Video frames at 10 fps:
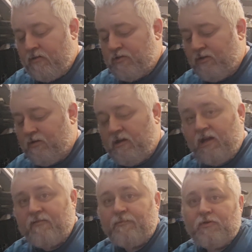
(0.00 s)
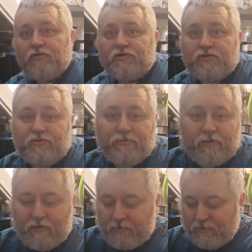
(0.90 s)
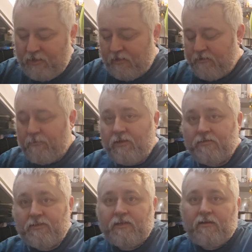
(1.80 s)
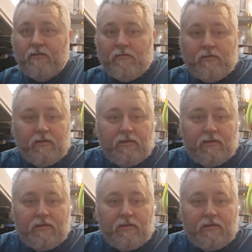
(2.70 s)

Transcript: So I have purchased 2 of those. I got them on sale.